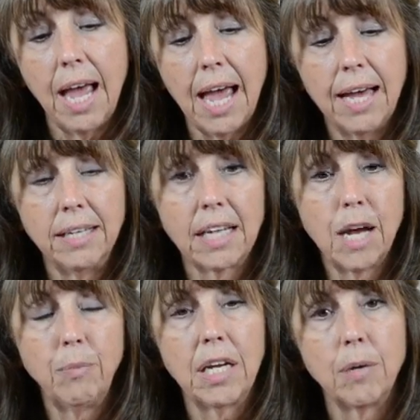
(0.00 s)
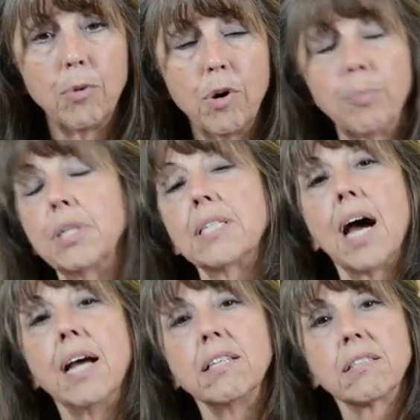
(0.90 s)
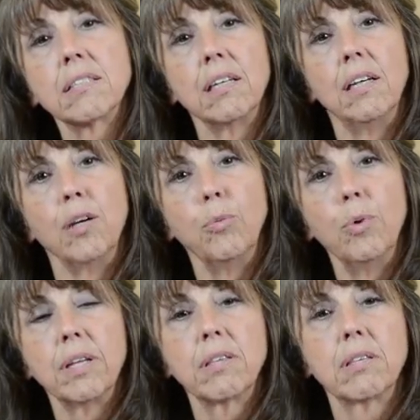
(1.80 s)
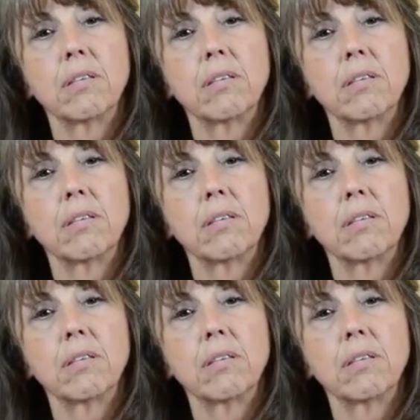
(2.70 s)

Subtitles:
and can we get more precise with